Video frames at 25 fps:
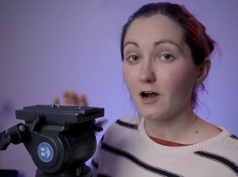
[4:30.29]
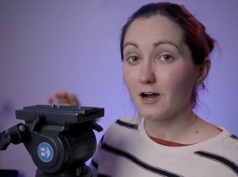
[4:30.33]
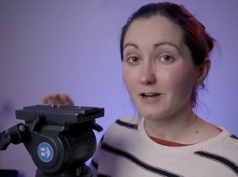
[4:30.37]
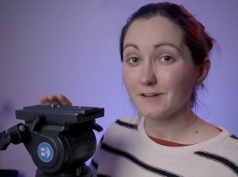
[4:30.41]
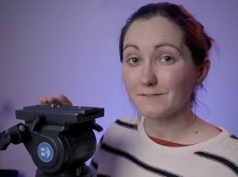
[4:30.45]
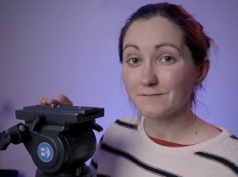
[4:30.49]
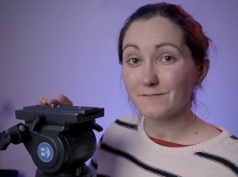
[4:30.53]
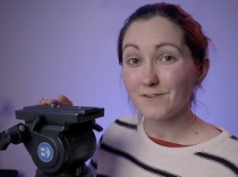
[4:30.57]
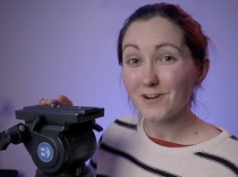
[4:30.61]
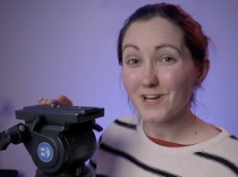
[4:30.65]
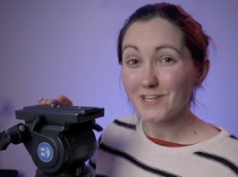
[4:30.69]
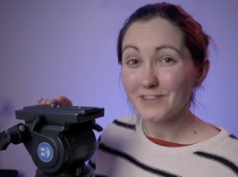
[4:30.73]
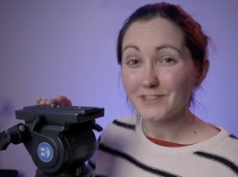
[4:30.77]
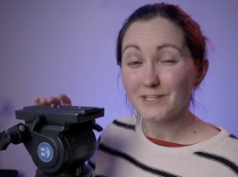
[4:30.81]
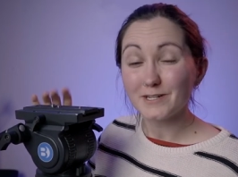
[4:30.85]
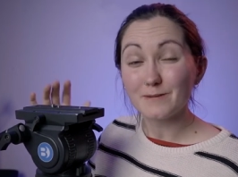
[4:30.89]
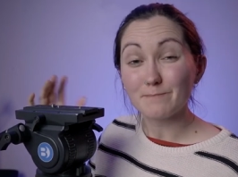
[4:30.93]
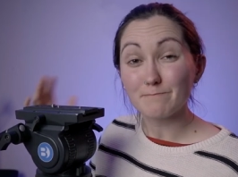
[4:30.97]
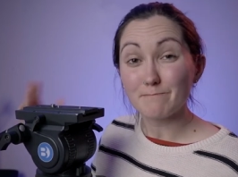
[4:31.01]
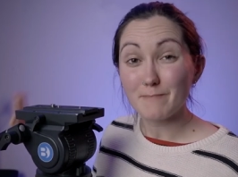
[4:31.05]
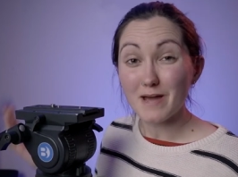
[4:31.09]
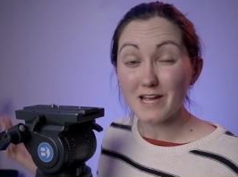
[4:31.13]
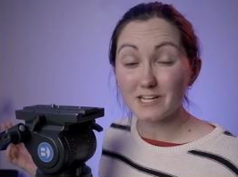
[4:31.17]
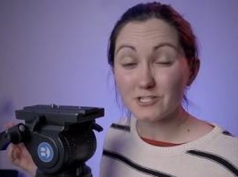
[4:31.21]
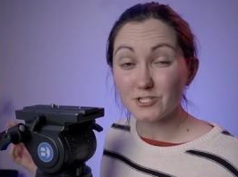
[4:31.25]
I find that
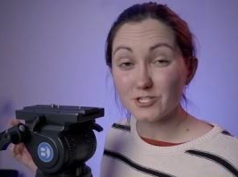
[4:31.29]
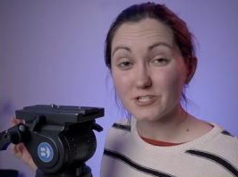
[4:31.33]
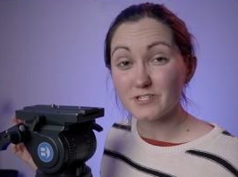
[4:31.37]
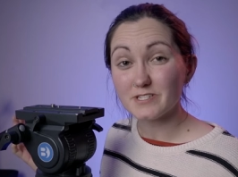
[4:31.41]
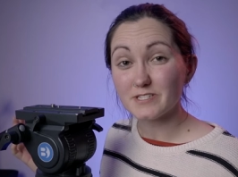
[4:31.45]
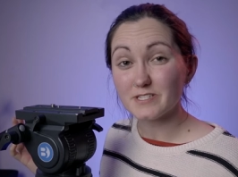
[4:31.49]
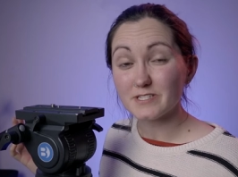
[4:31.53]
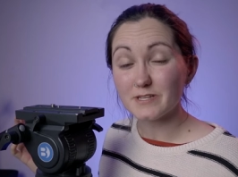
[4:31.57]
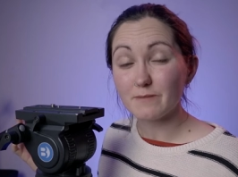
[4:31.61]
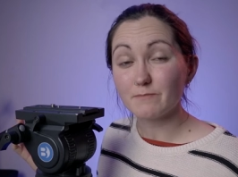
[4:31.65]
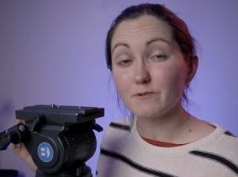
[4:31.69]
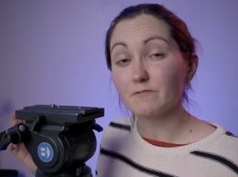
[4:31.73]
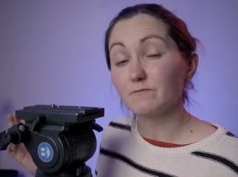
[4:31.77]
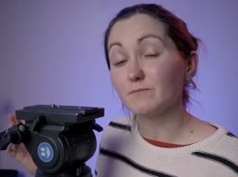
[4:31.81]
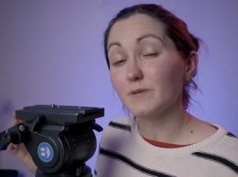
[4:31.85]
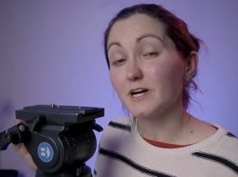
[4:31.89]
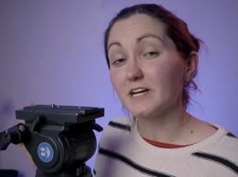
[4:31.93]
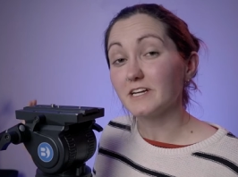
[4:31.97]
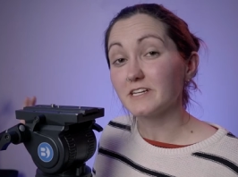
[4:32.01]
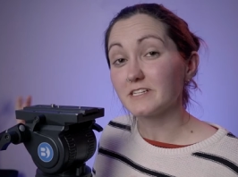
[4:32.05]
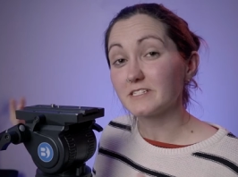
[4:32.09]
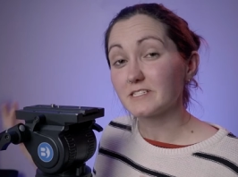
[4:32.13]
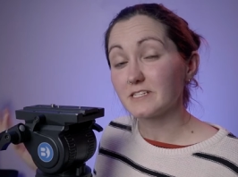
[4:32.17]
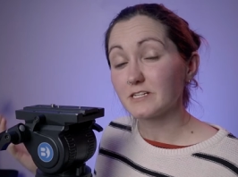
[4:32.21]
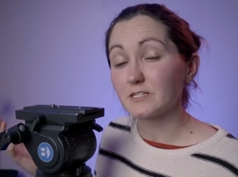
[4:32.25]
it matches some of my
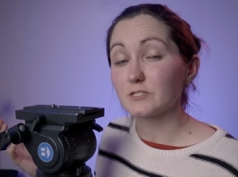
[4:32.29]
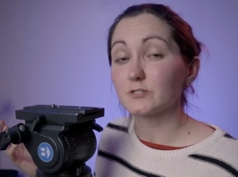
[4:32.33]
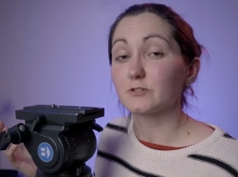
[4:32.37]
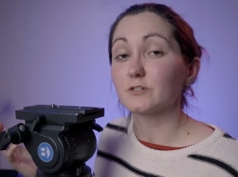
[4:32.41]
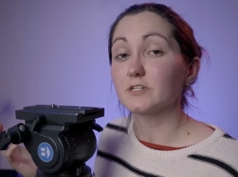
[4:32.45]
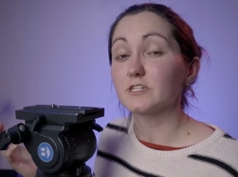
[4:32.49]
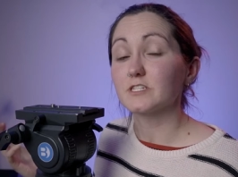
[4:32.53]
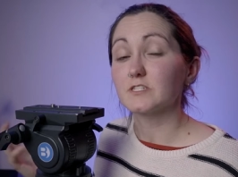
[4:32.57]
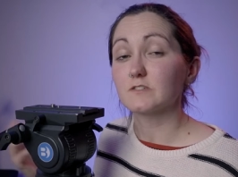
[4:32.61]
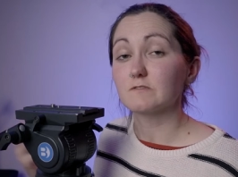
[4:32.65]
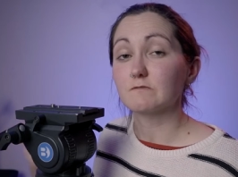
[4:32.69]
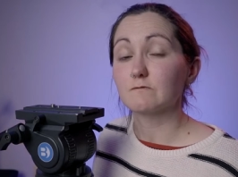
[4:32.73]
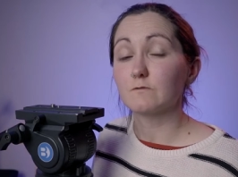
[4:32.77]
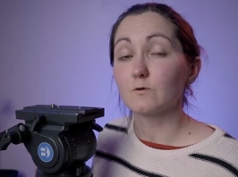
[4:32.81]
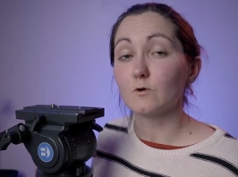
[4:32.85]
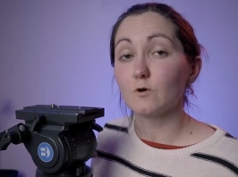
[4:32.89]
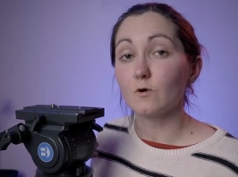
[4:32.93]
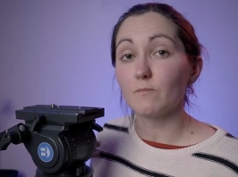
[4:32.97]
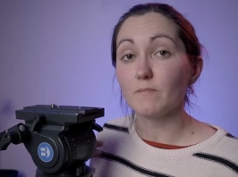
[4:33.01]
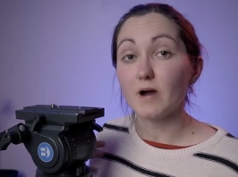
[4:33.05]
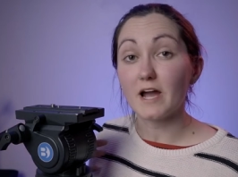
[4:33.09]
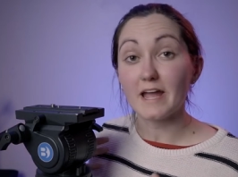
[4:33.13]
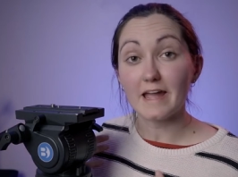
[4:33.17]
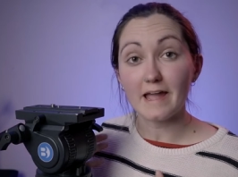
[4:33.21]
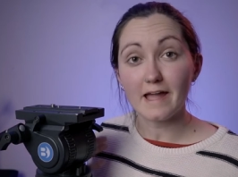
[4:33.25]
accessories for
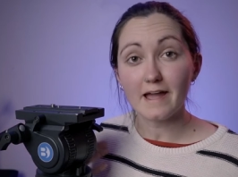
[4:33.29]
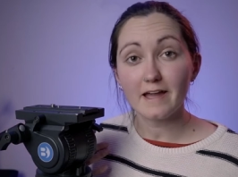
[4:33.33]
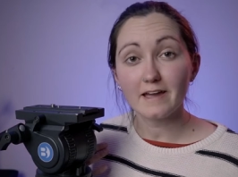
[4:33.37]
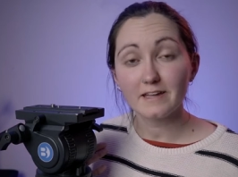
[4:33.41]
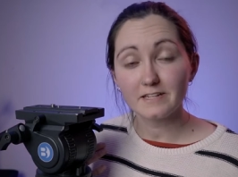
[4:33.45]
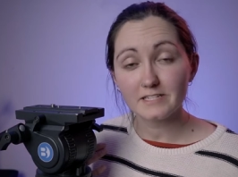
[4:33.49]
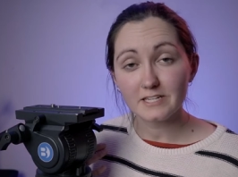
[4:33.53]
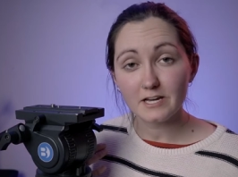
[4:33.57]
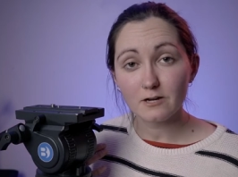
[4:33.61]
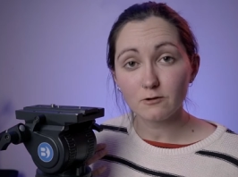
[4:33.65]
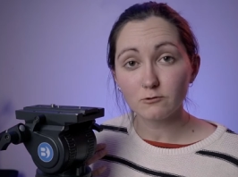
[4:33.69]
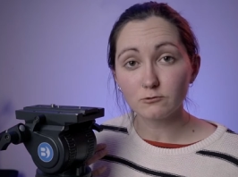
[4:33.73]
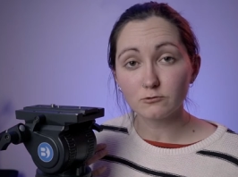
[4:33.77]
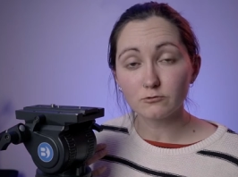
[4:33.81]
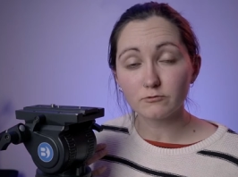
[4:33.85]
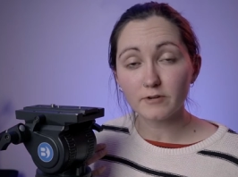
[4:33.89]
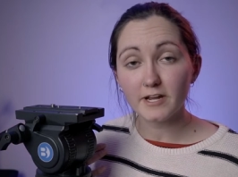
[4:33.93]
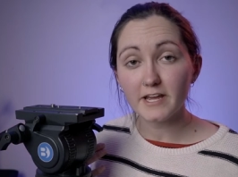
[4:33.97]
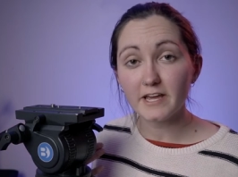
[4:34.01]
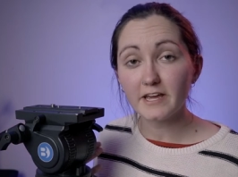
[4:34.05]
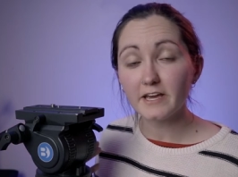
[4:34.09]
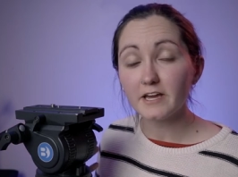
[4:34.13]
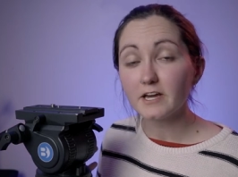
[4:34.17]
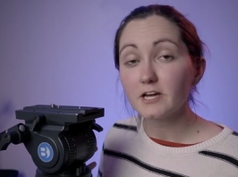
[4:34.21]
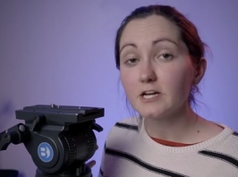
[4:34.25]
my handheld
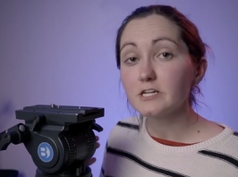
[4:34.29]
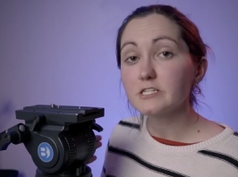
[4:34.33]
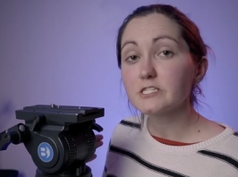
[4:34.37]
rig,